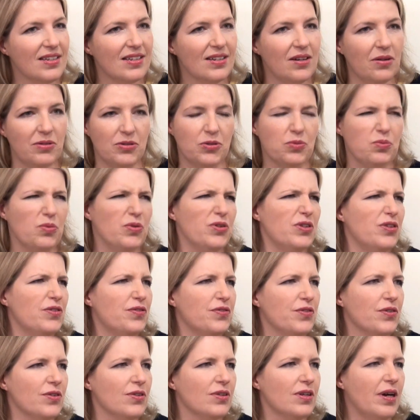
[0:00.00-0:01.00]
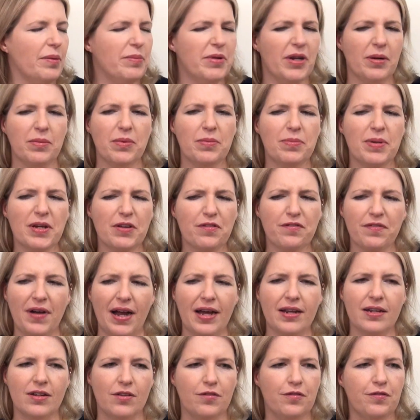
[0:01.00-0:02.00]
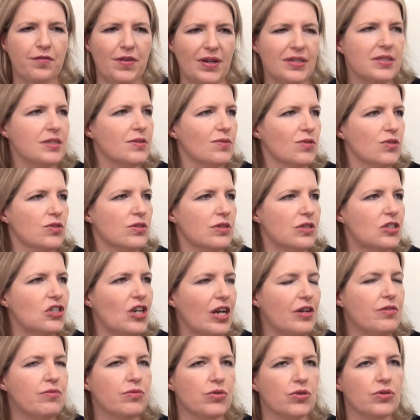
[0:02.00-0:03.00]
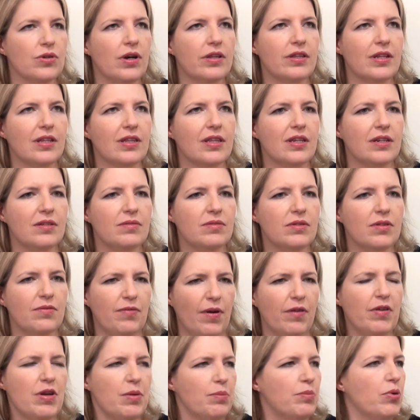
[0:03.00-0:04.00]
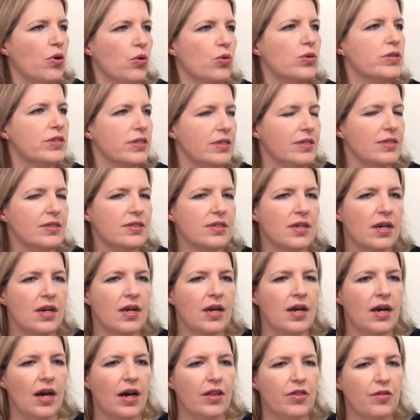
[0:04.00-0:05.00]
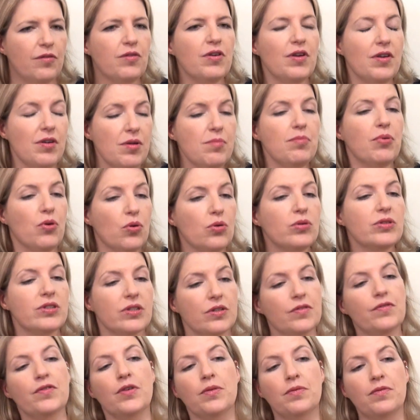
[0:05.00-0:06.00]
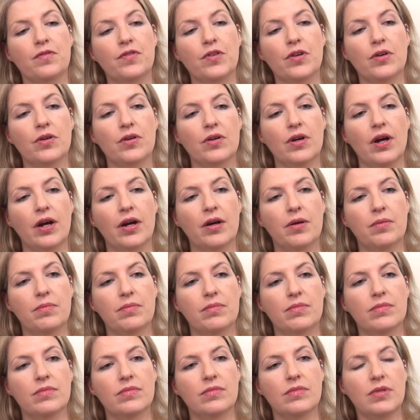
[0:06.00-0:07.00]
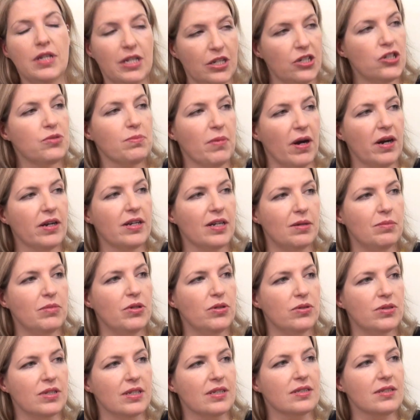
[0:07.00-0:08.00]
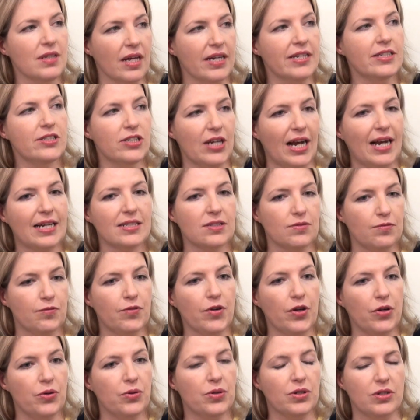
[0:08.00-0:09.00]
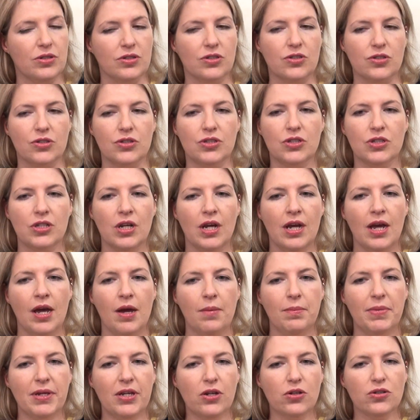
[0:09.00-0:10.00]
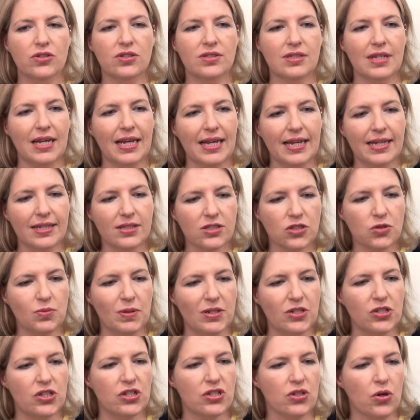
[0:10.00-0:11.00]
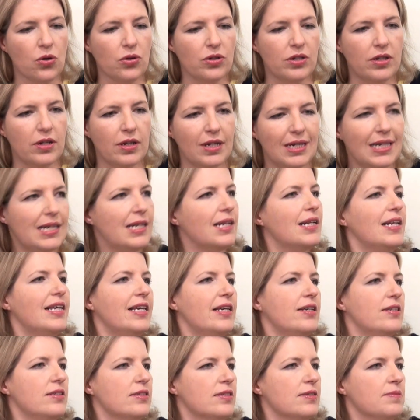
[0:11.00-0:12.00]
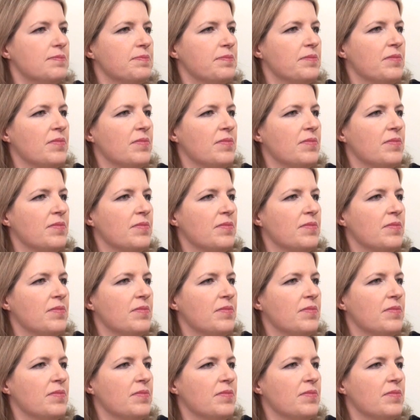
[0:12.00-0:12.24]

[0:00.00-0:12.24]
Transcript: Oh, it's wonderful. I mean, I'm a big fan of festivals in general. I think they're, they're very important. They're really important for, for um, niche market musics like jazz and folk and such because it switches on little ears